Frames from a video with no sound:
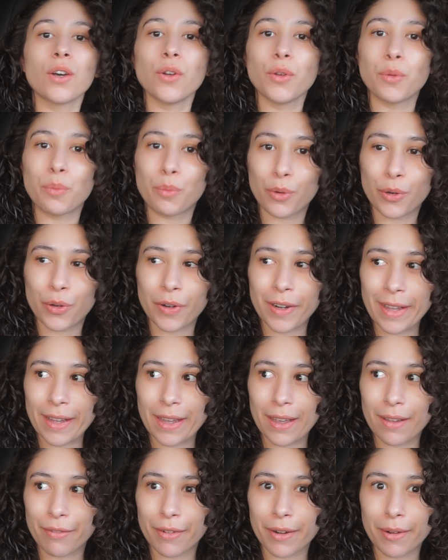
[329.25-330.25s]
Good morning,
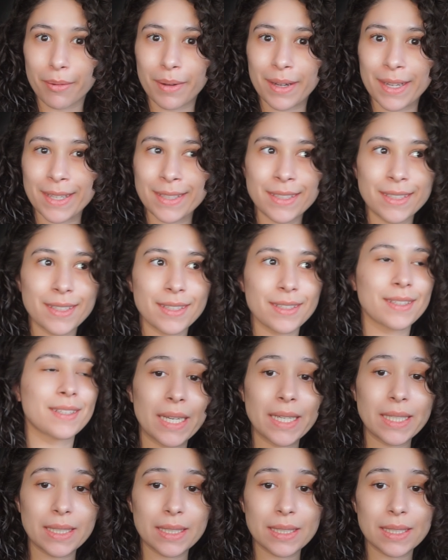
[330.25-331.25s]
everyone.
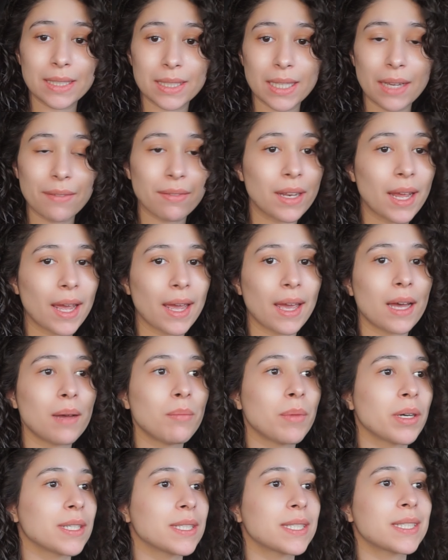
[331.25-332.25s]
It is seven a.m.
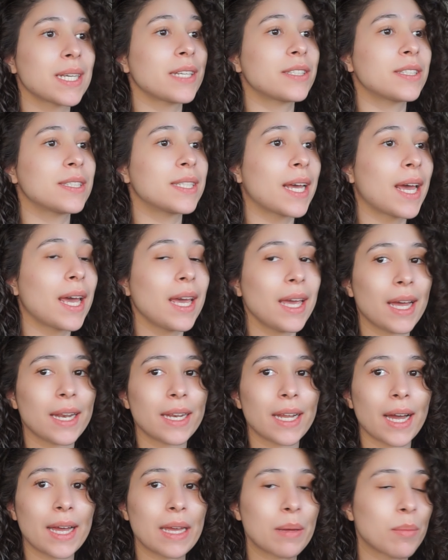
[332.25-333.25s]
on a Saturday, and
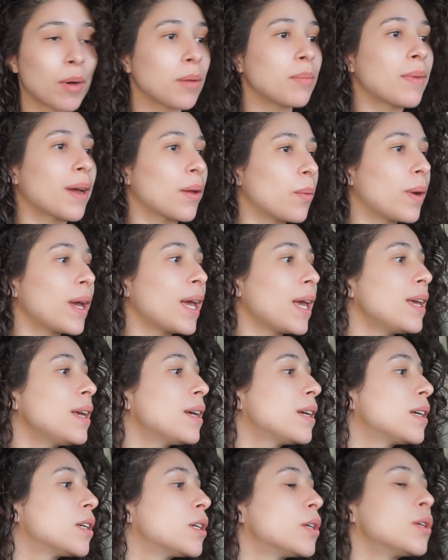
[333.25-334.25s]
I am on my way
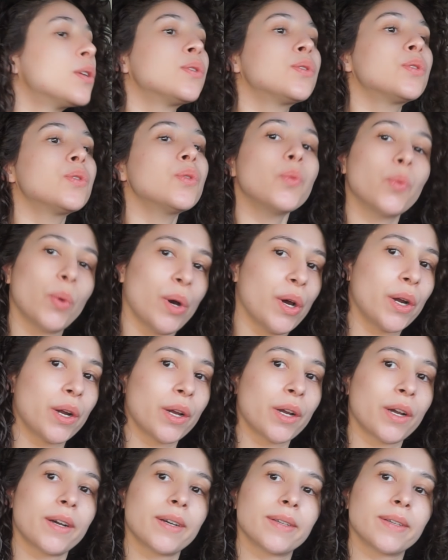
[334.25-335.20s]
to work.